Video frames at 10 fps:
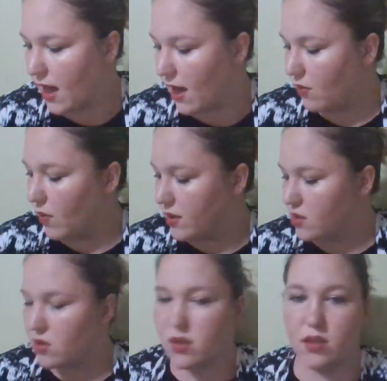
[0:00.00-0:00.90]
I
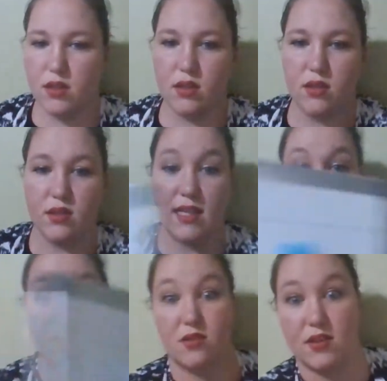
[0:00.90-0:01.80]
want to
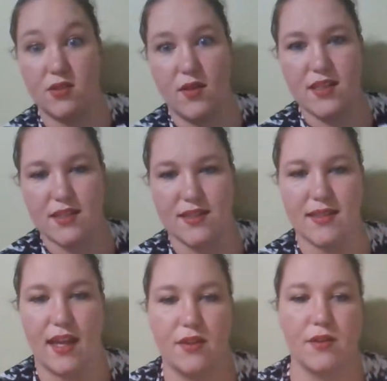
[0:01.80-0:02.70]
answer these questions
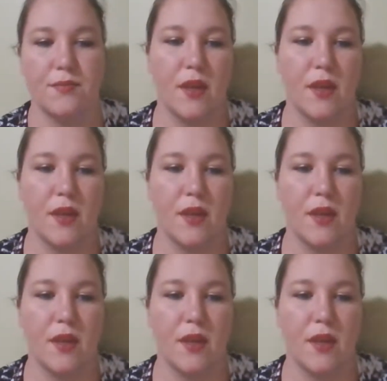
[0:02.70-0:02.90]
together.